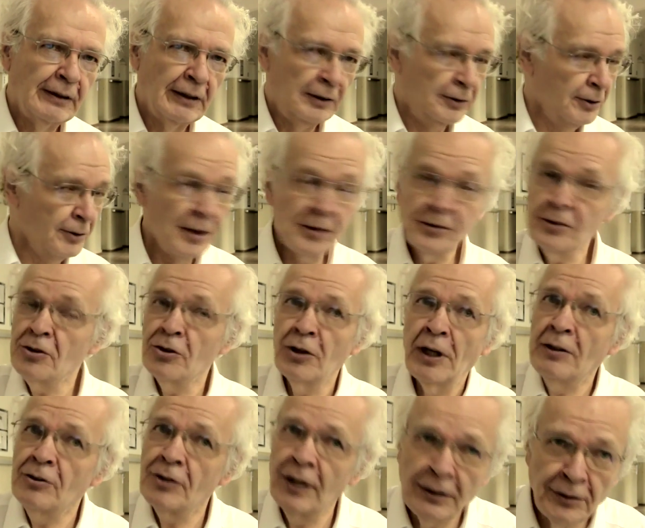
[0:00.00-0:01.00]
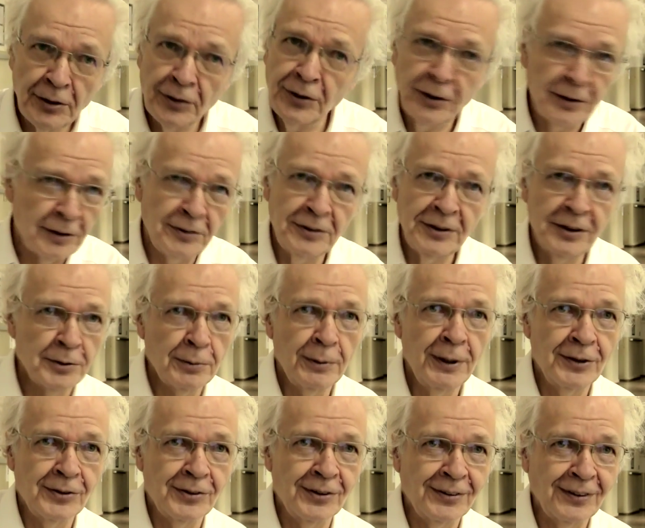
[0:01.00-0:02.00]
And it doesn't change anything in the
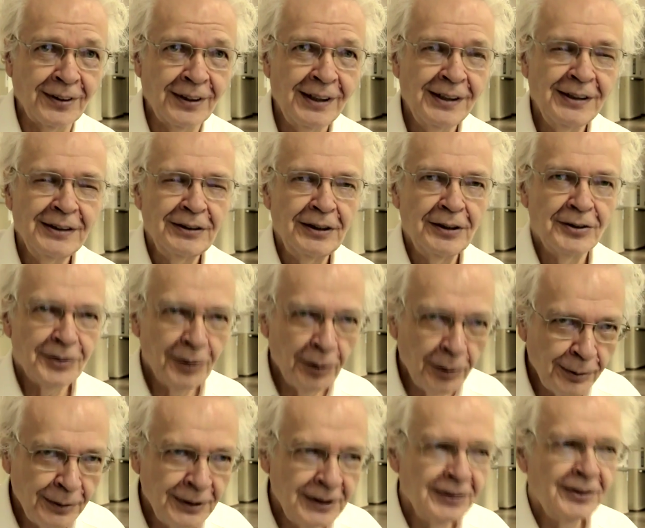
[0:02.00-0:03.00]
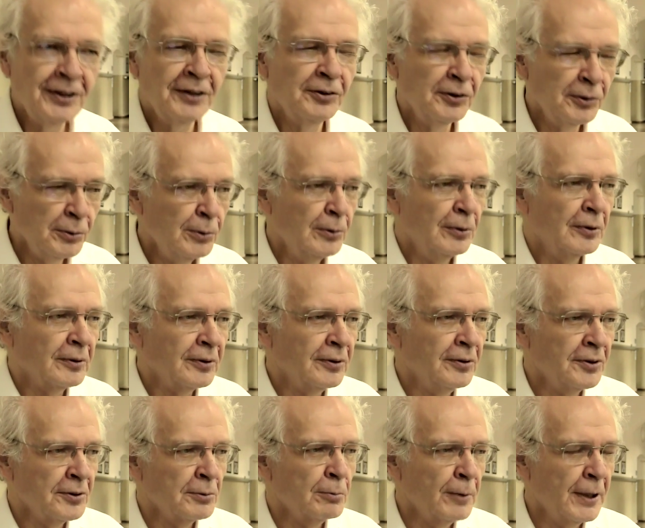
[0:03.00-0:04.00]
equation. It's only that you,
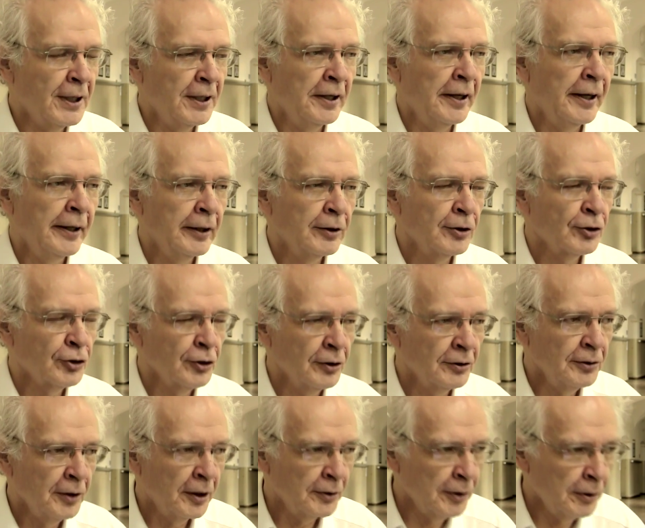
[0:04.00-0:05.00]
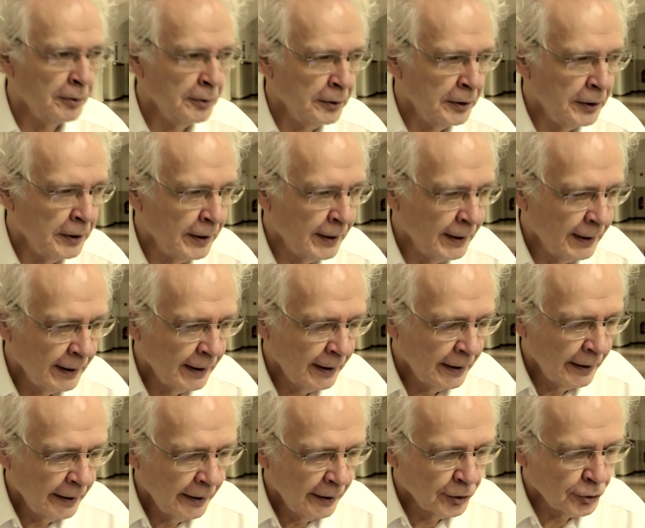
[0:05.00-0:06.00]
this way, not only
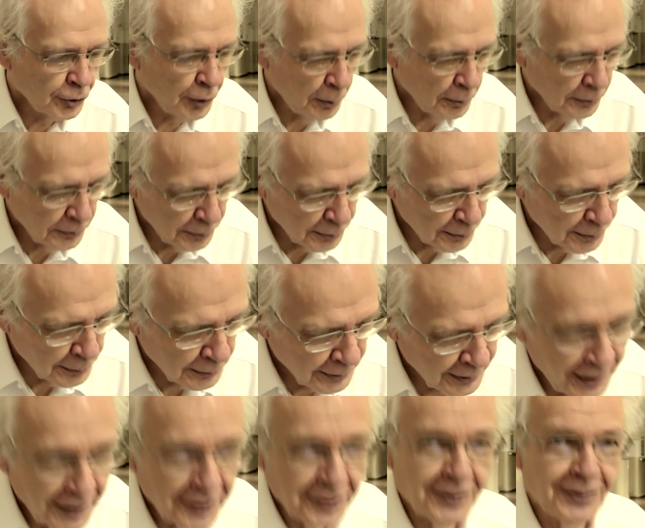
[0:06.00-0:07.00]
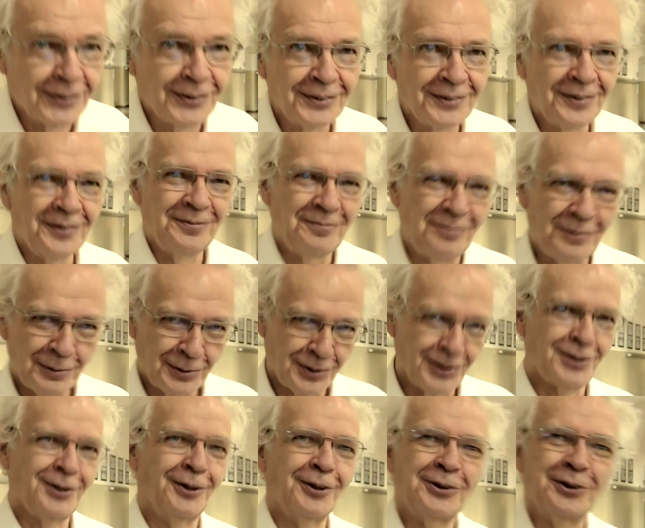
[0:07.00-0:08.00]
show your good character, which
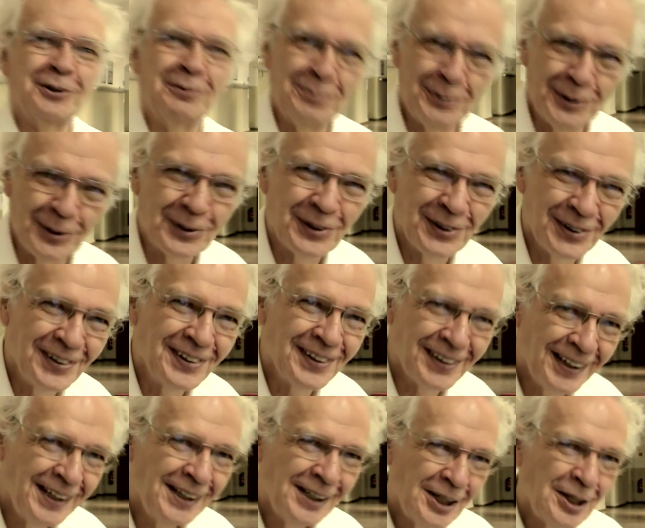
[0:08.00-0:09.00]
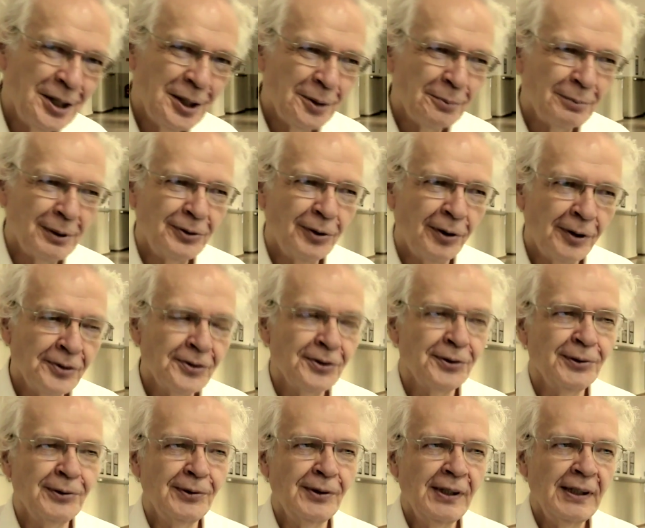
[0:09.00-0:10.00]
is also important, but
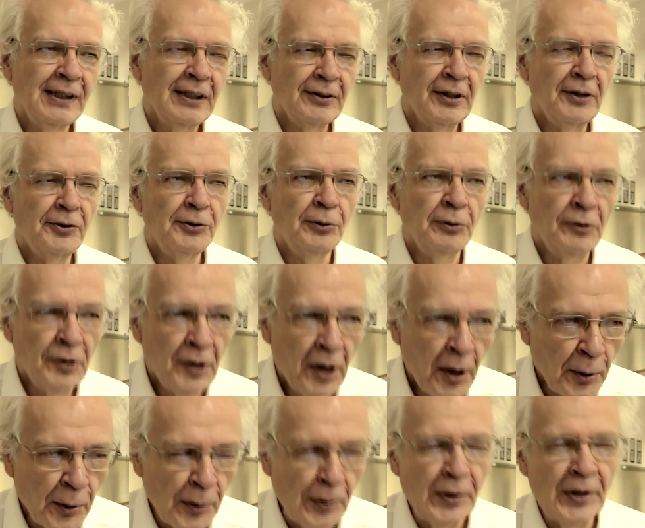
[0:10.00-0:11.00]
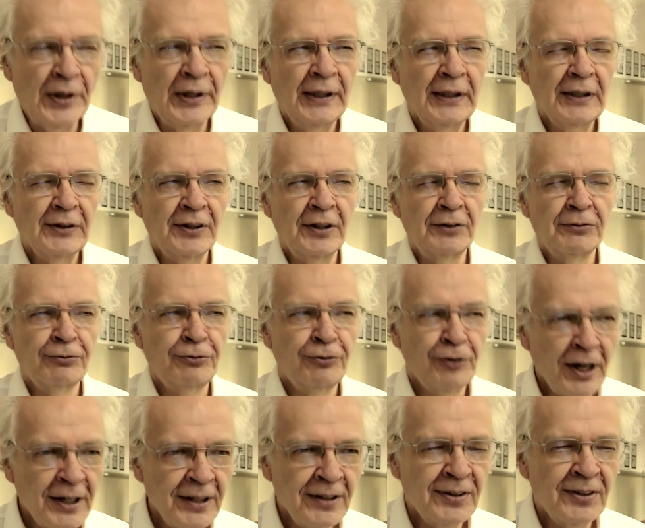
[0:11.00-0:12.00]
also that you know that
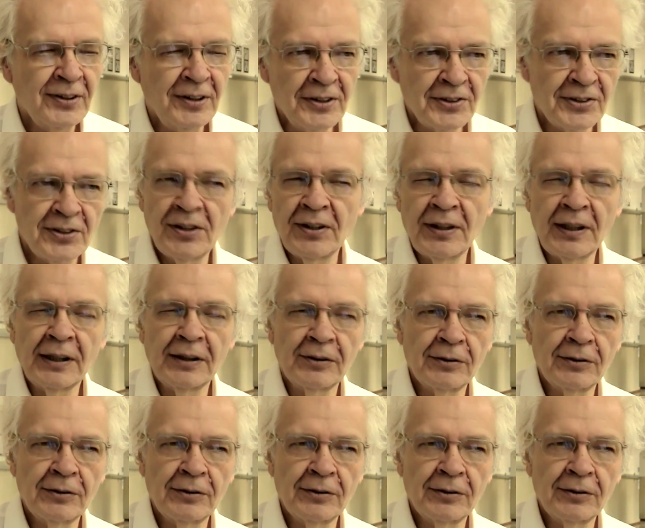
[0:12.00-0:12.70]
fate is